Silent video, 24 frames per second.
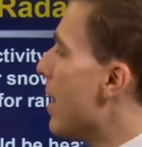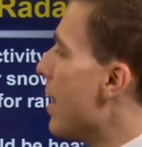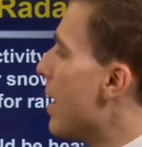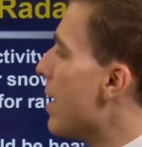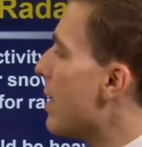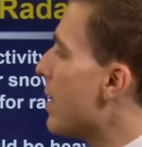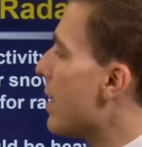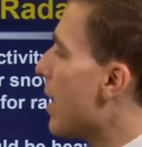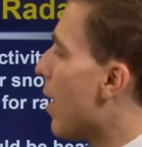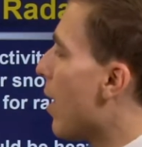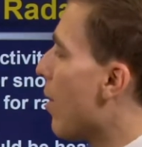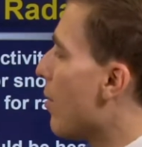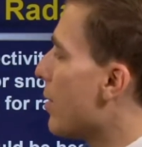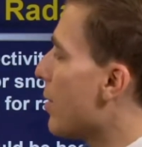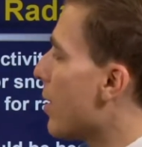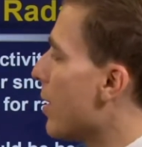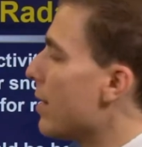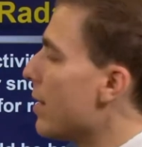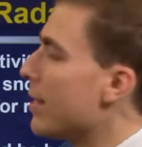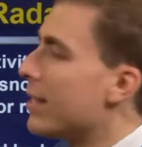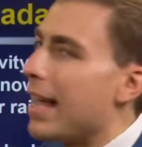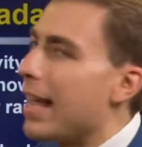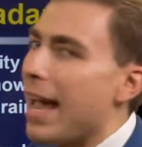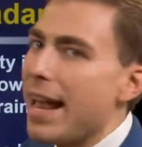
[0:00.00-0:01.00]
This tells
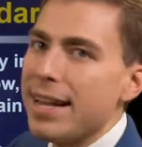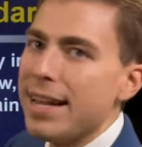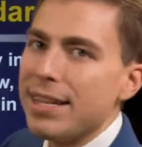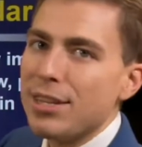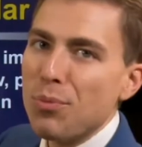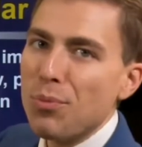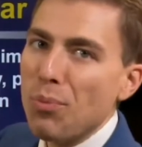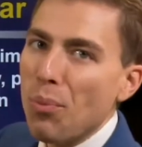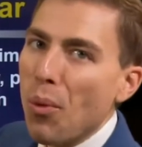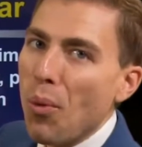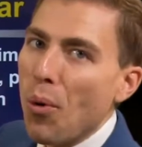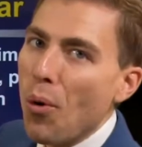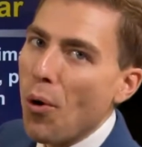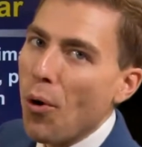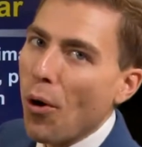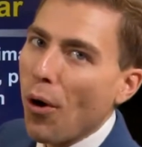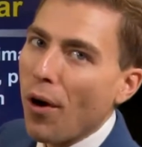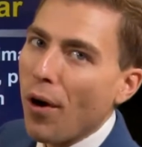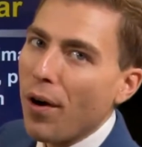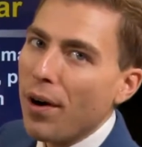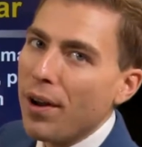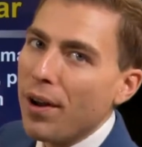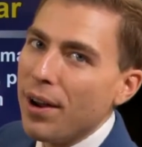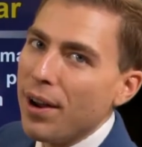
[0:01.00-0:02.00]
us that it's
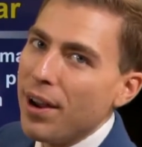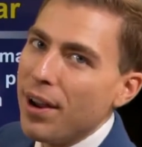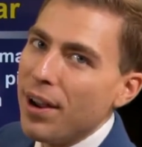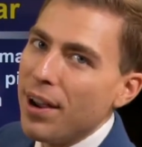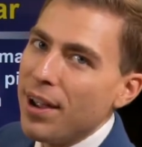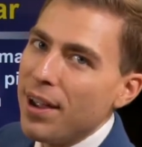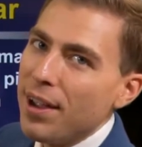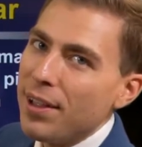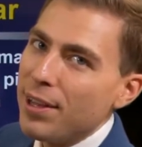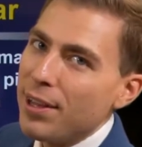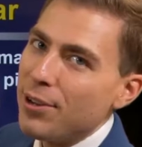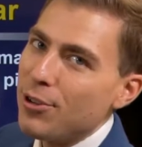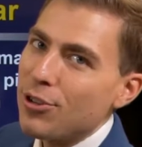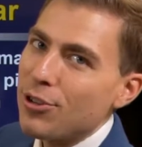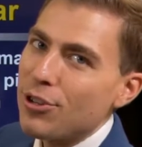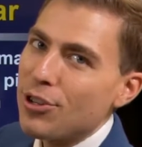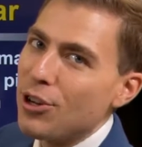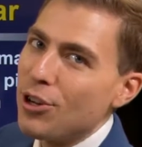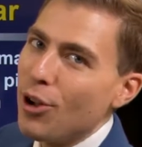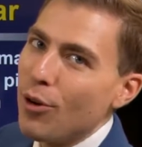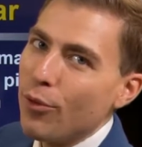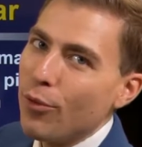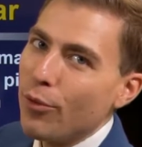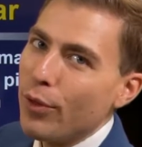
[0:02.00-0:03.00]
more than
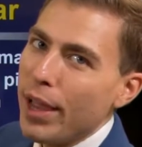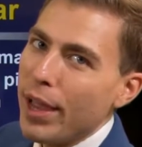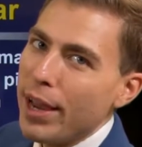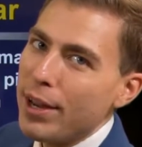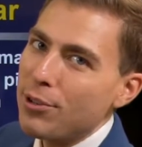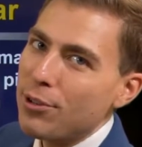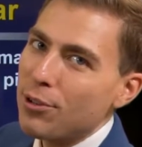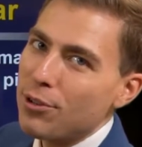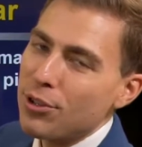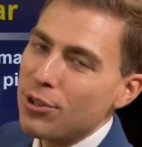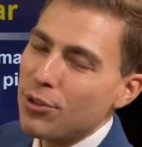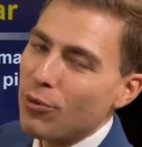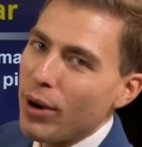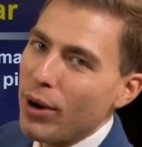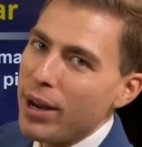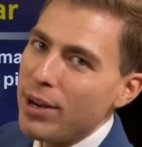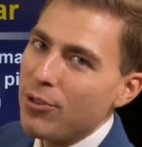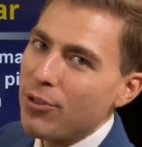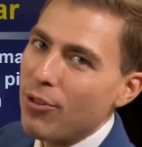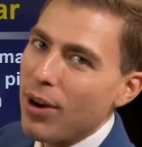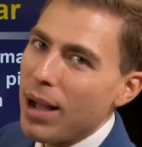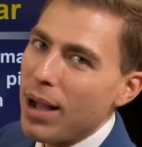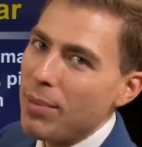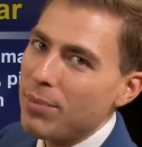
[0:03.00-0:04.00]
just snowflakes or just
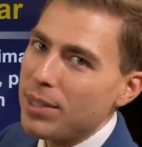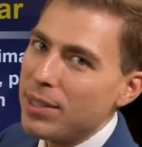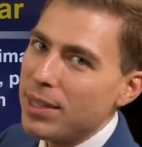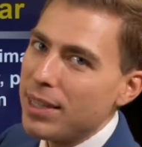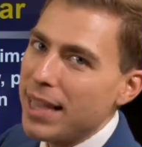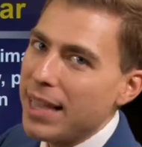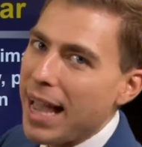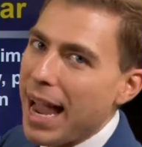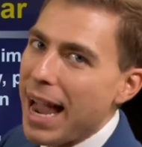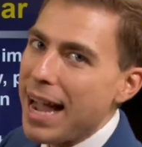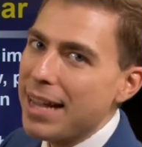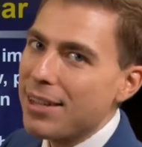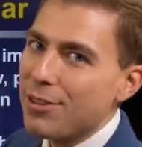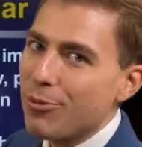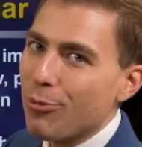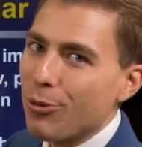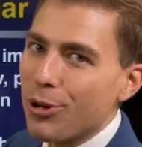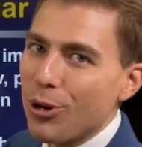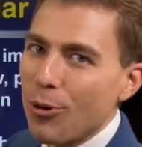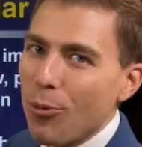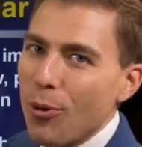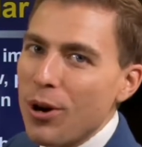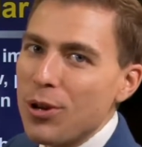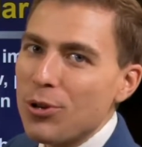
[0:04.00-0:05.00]
raindrops. That's
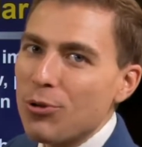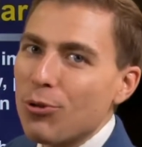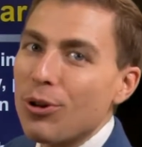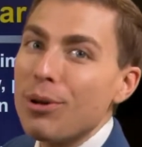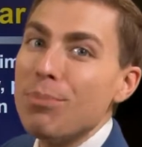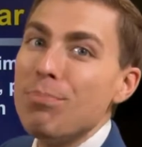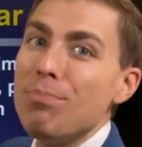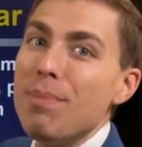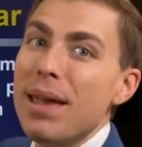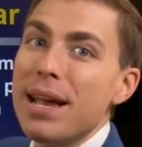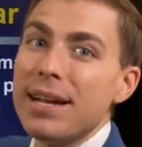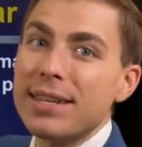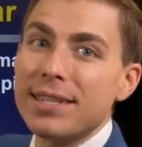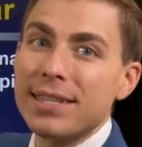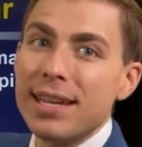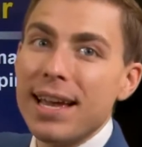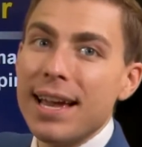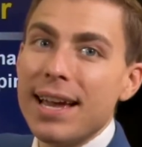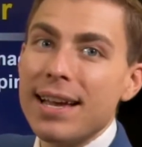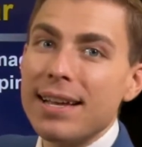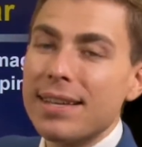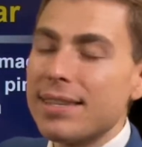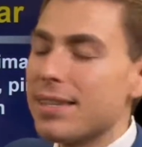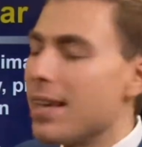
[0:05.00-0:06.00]
where your wintry mix
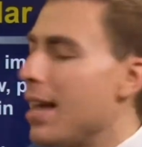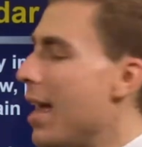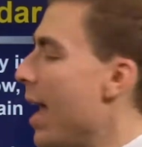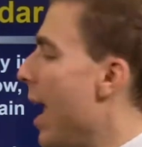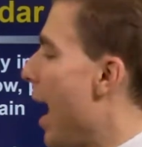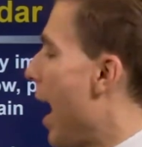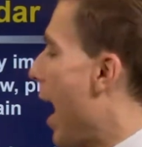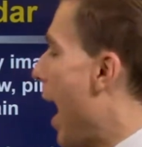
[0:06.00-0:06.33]
is.